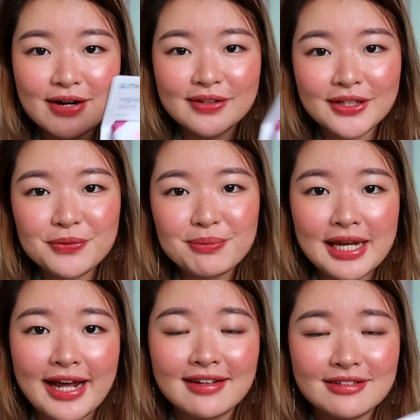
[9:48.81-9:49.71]
I wanted to be
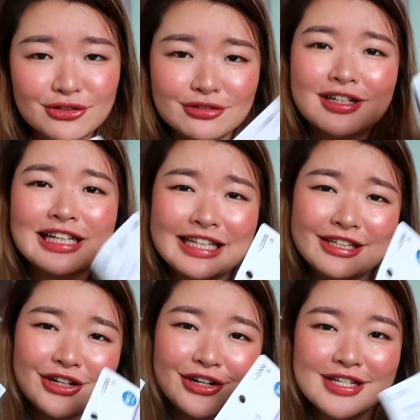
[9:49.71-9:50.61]
like, you know,
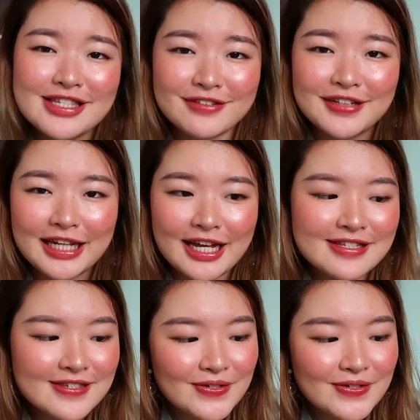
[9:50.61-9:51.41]
cleaner and stuff like that.